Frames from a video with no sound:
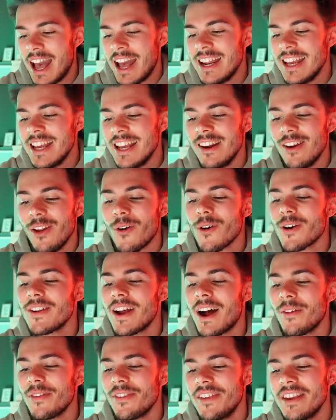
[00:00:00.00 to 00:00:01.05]
Any
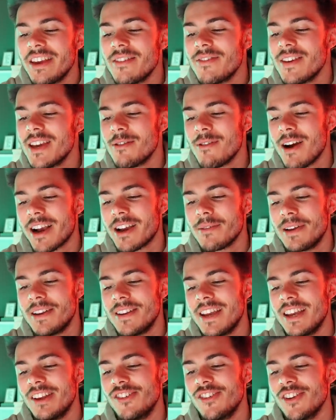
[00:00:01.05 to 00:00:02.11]
lockdown TV
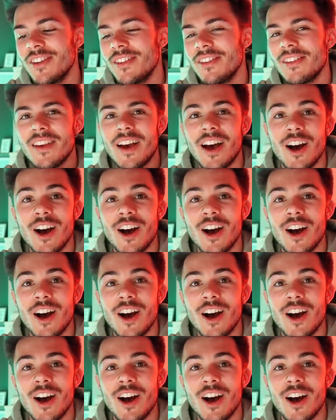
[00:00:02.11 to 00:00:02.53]
recommendations?